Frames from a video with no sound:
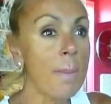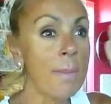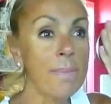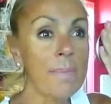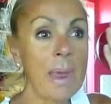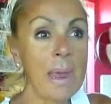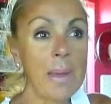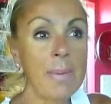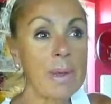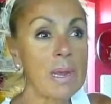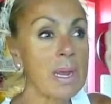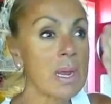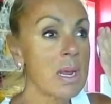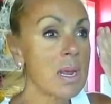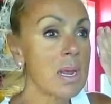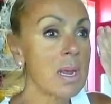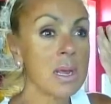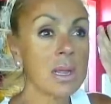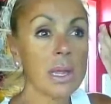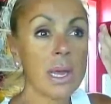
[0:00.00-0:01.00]

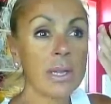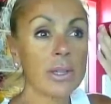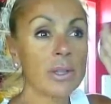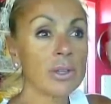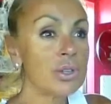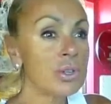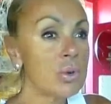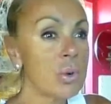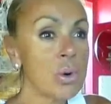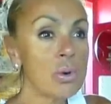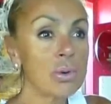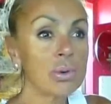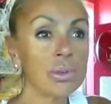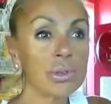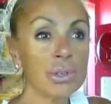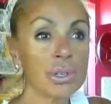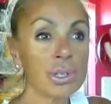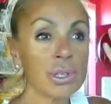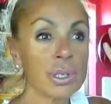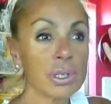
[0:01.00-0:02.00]
maybe like the new
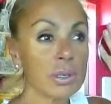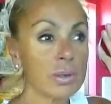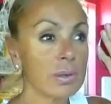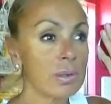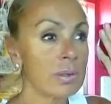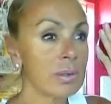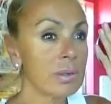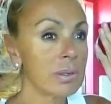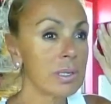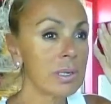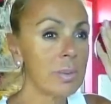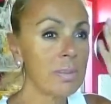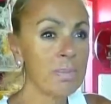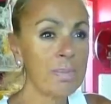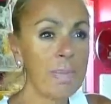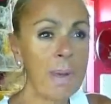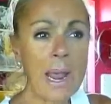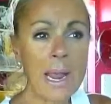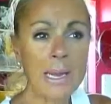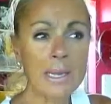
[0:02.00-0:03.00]
owners didn't
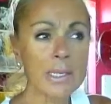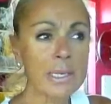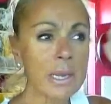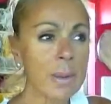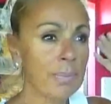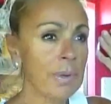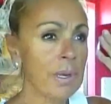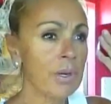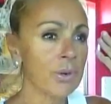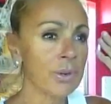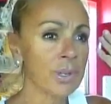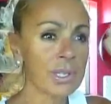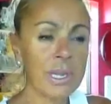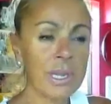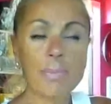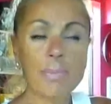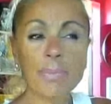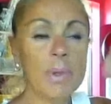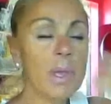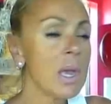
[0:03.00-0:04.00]
pay something or
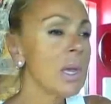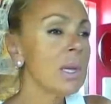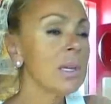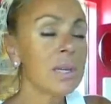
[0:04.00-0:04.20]
some.